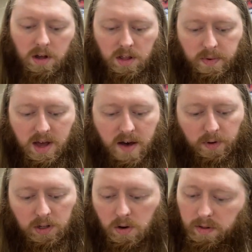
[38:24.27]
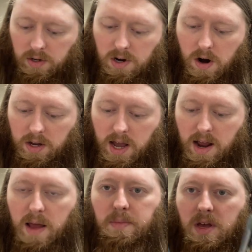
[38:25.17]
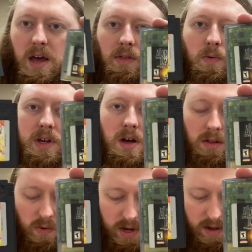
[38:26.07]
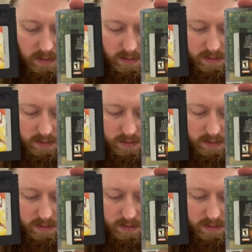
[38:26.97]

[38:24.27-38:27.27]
Then we have Alone in the Dark and NBA 3 on 3.